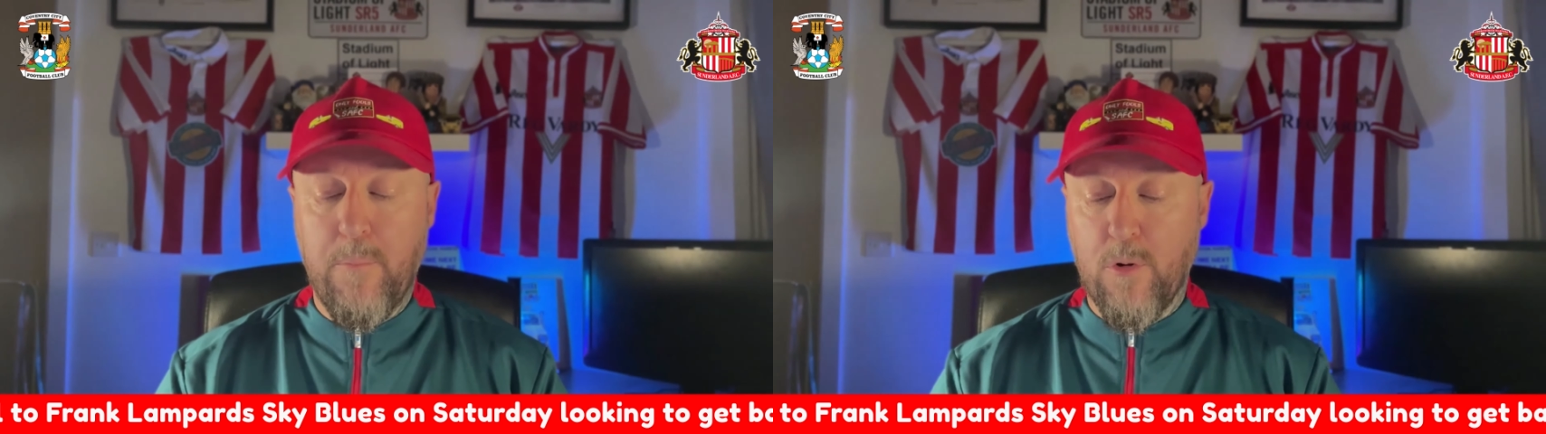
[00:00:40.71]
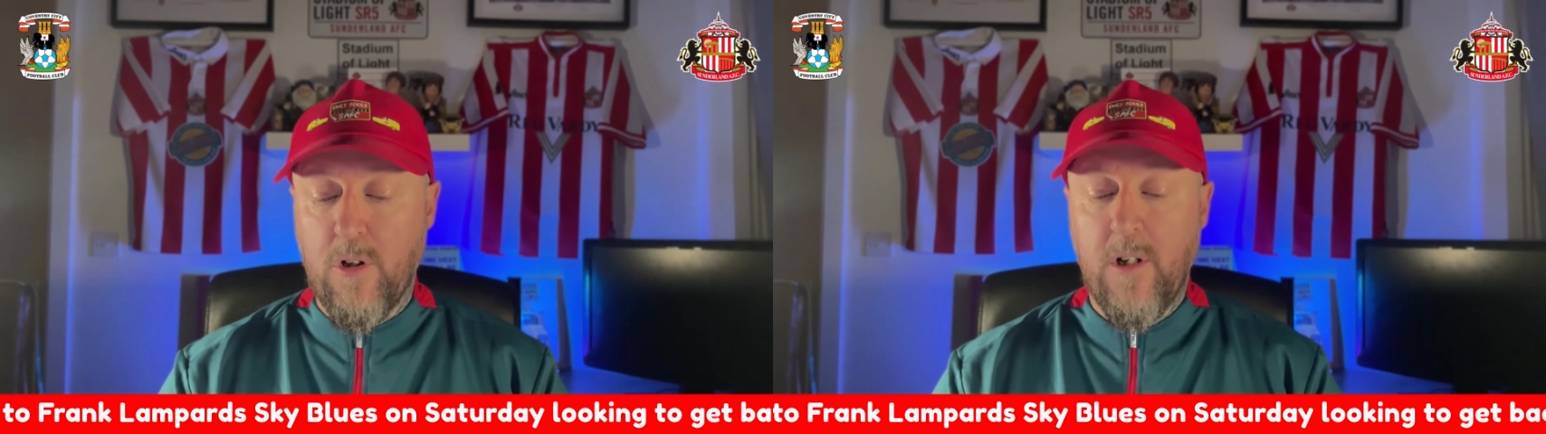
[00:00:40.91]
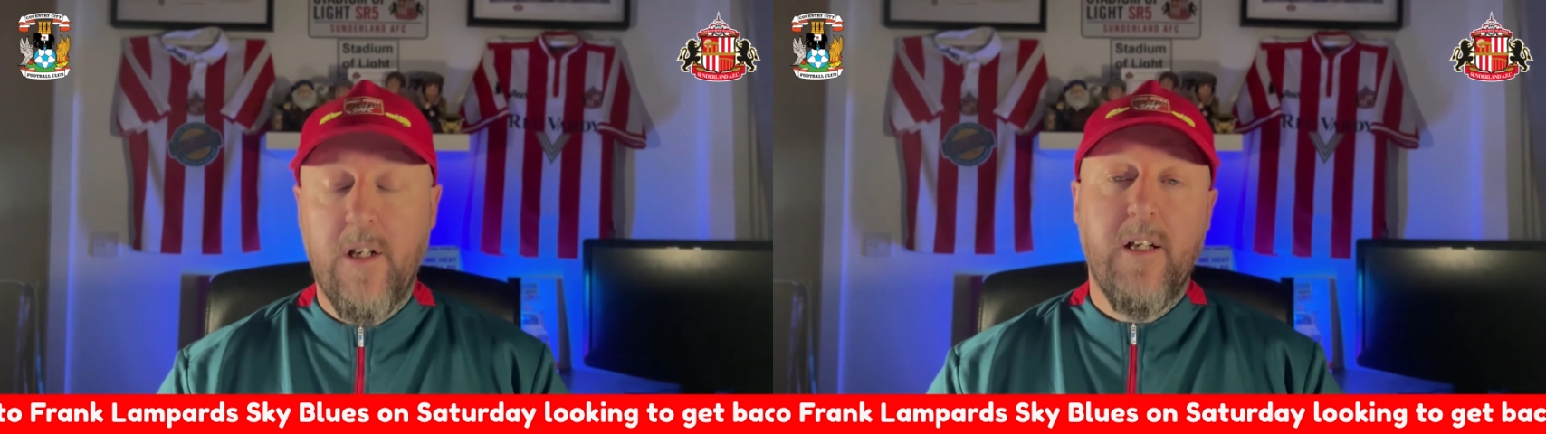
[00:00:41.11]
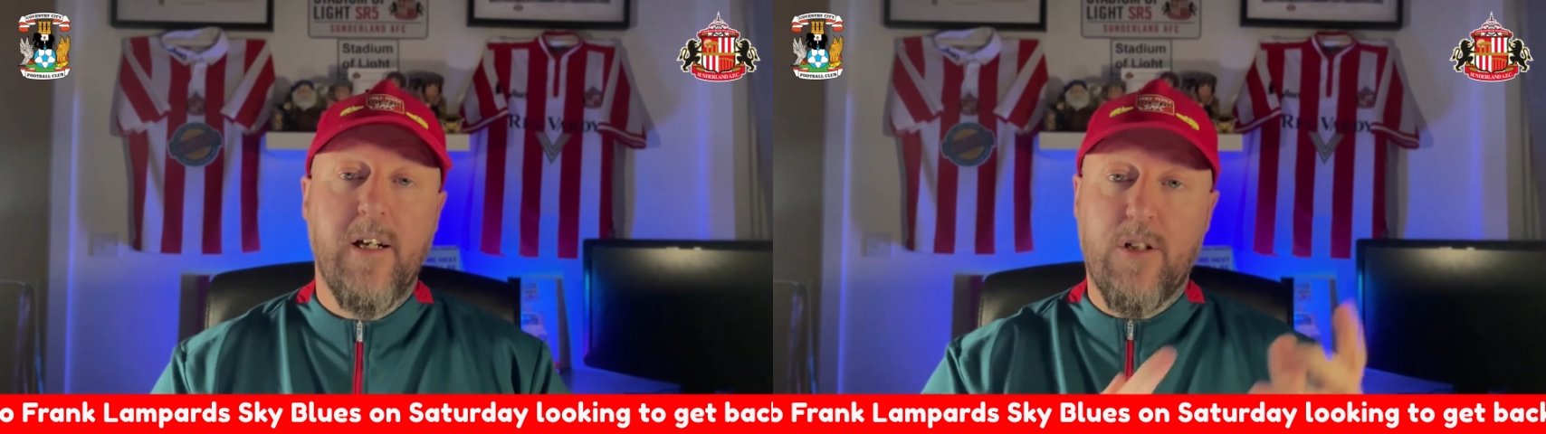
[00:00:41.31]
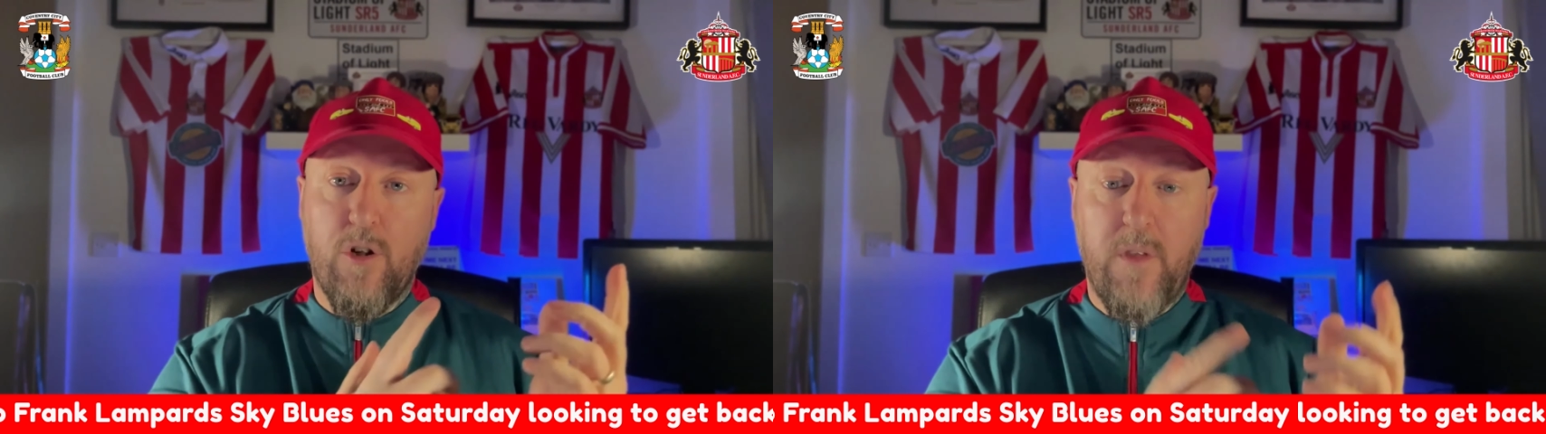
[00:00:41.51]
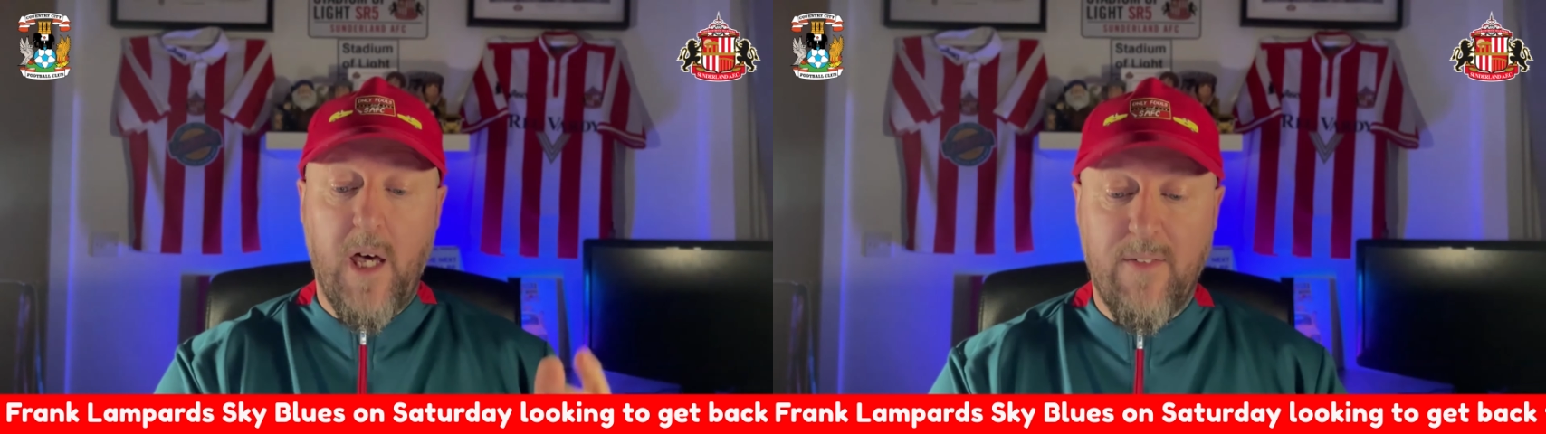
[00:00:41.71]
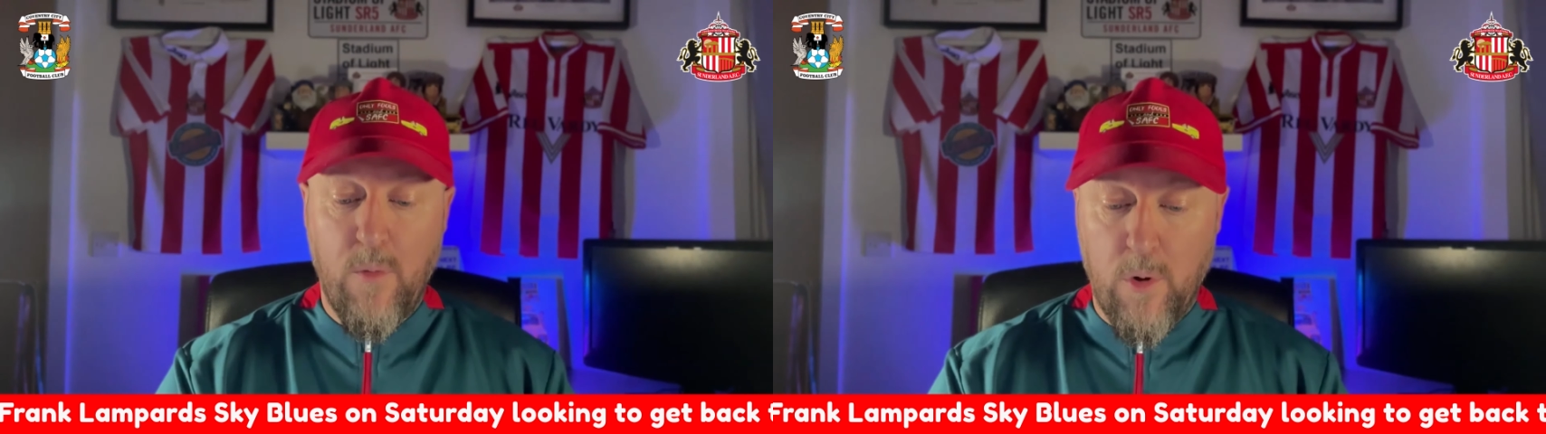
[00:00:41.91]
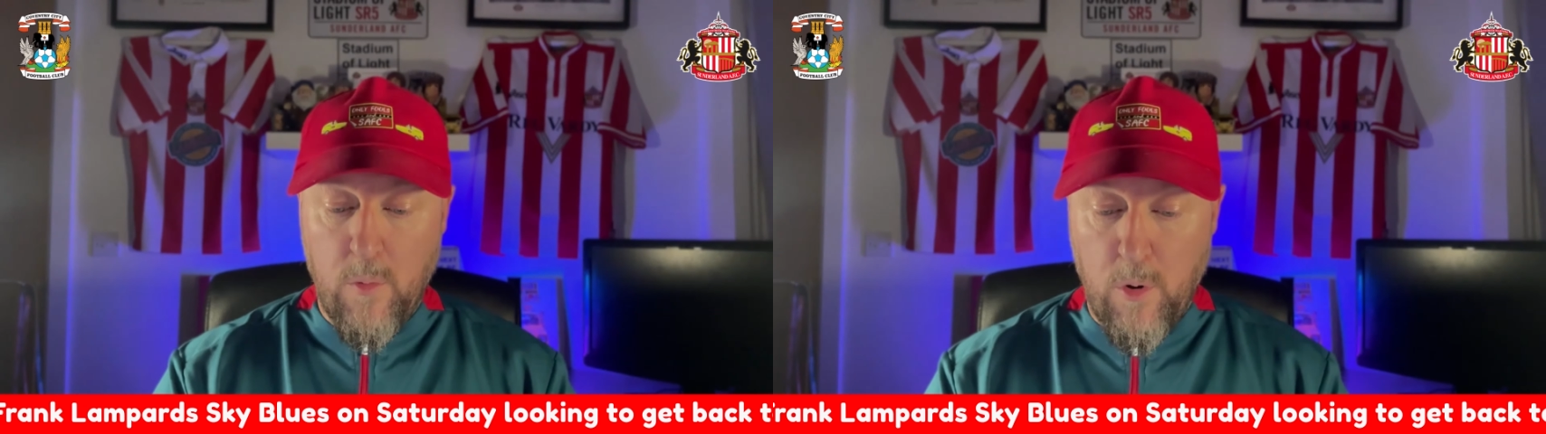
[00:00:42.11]
but it's on there if you
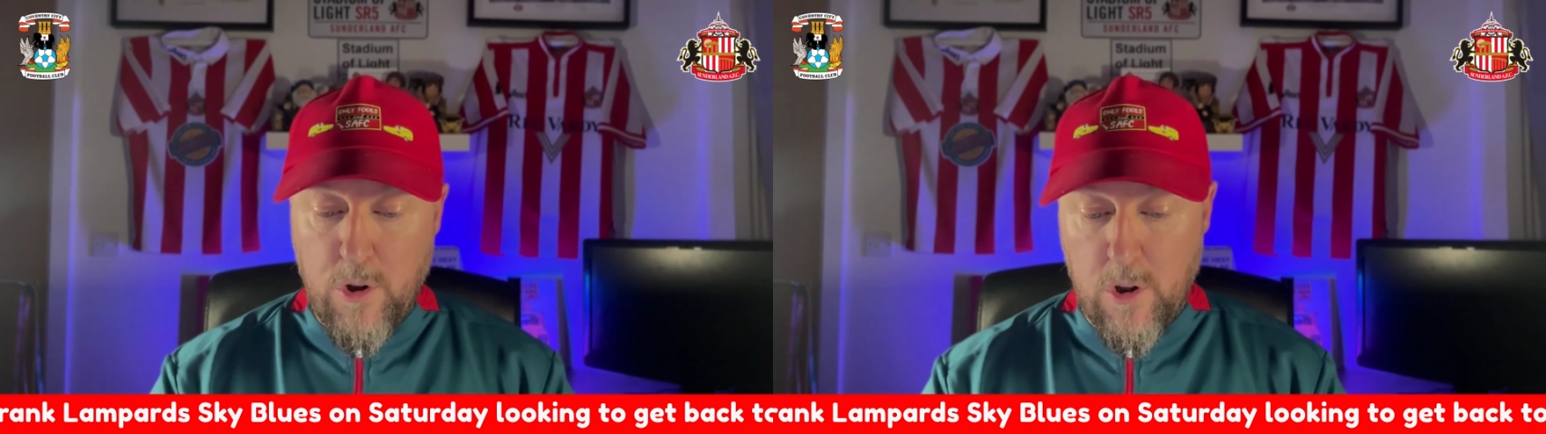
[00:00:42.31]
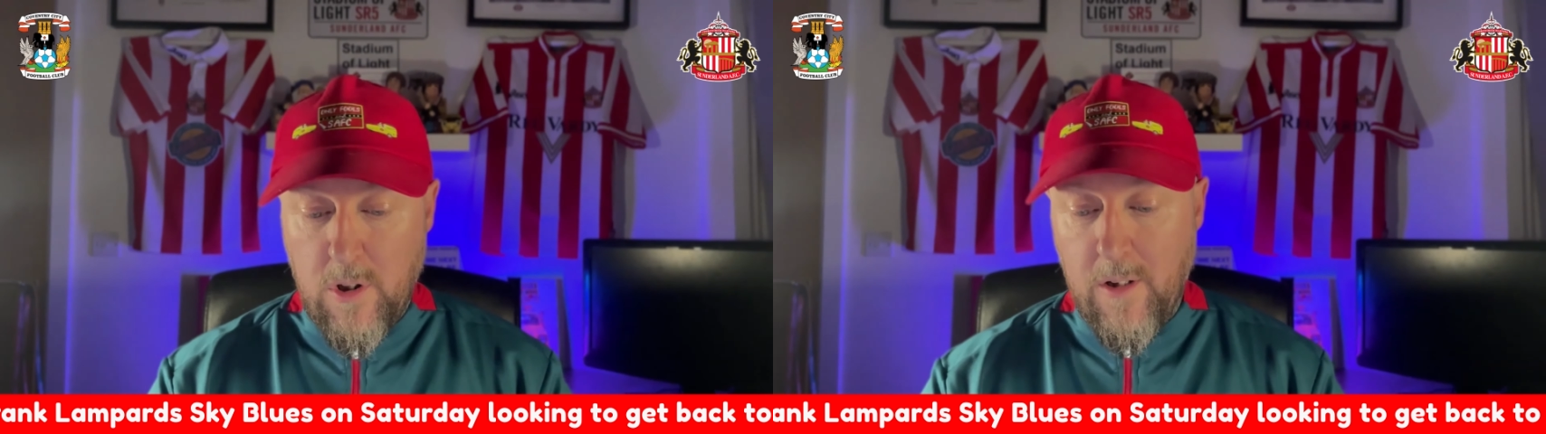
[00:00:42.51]
want to watch it.